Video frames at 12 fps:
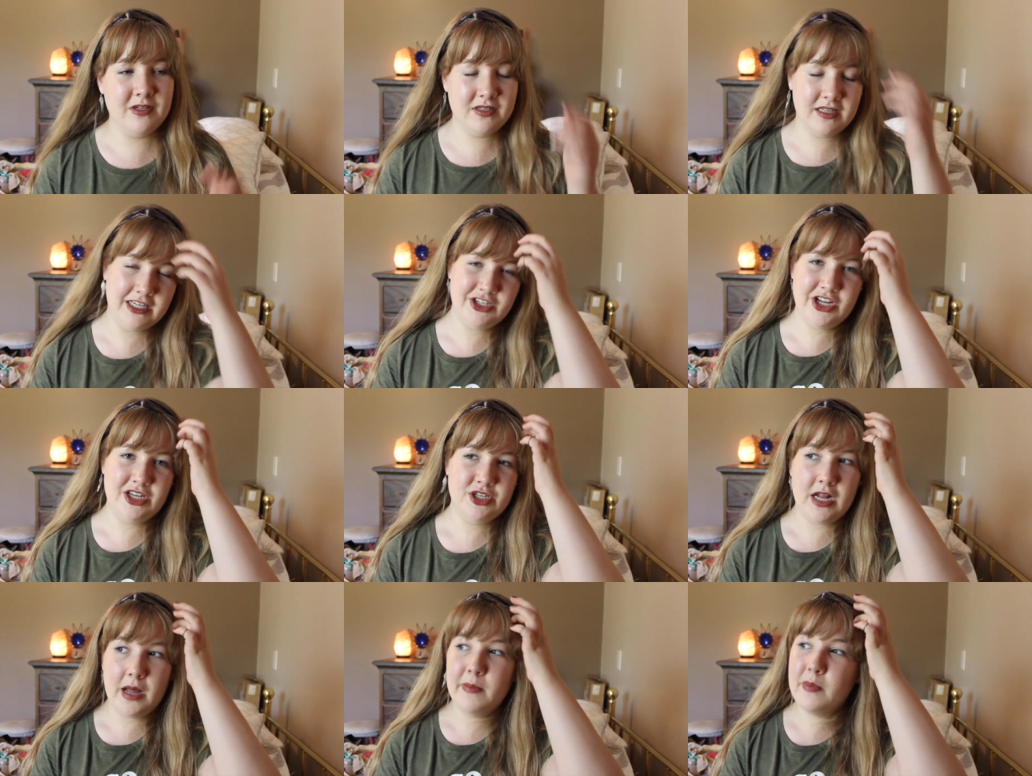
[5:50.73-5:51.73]
just to like
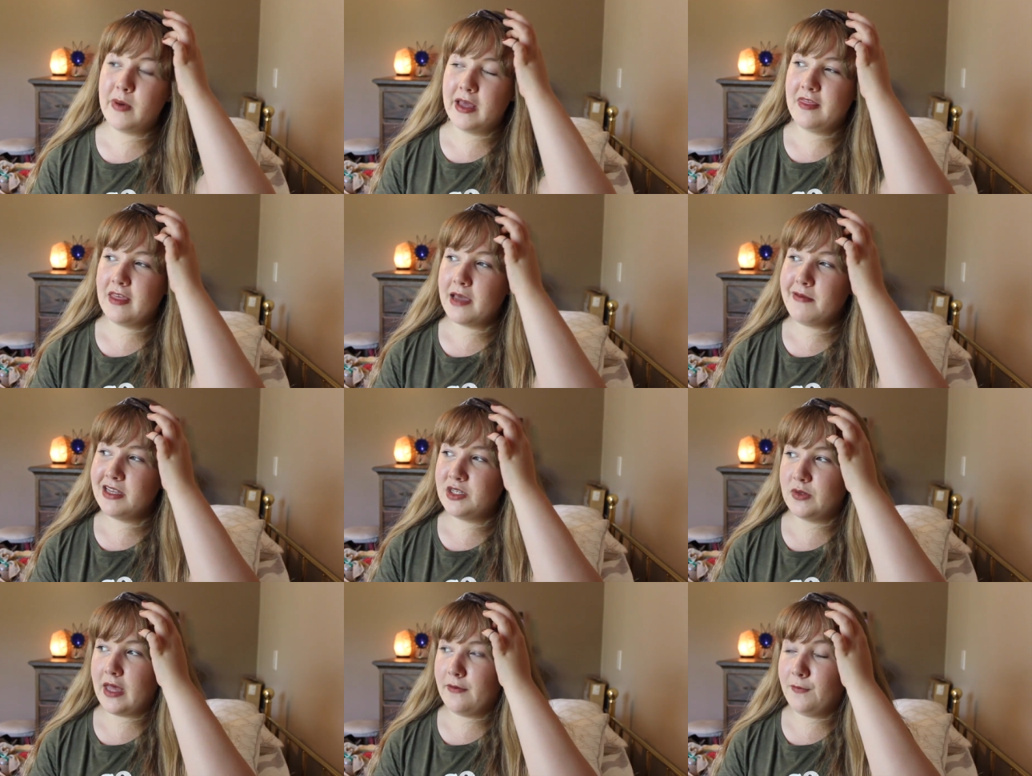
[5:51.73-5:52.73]
change it up but I think I might
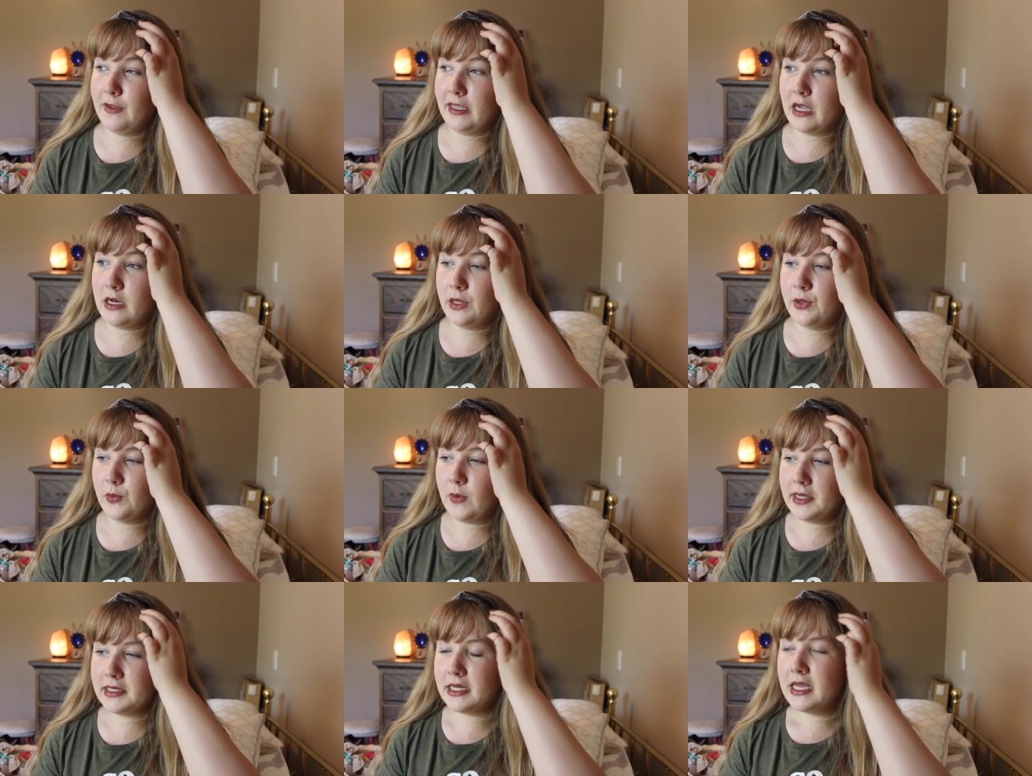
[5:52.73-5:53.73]
do that for like another
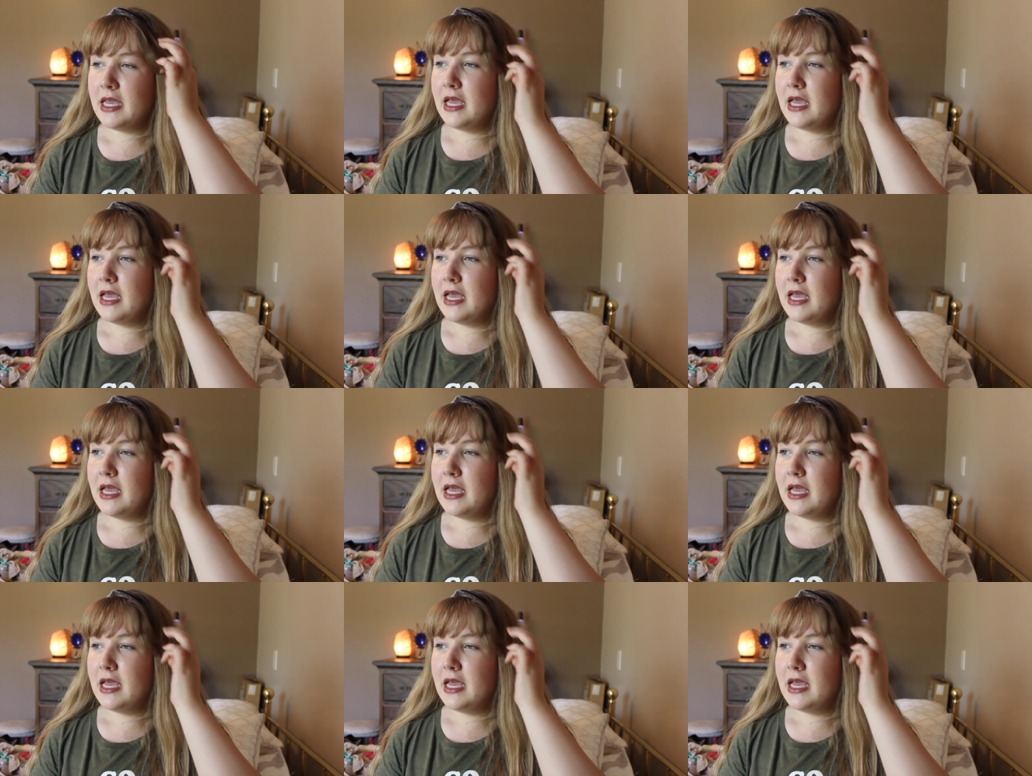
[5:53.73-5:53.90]
one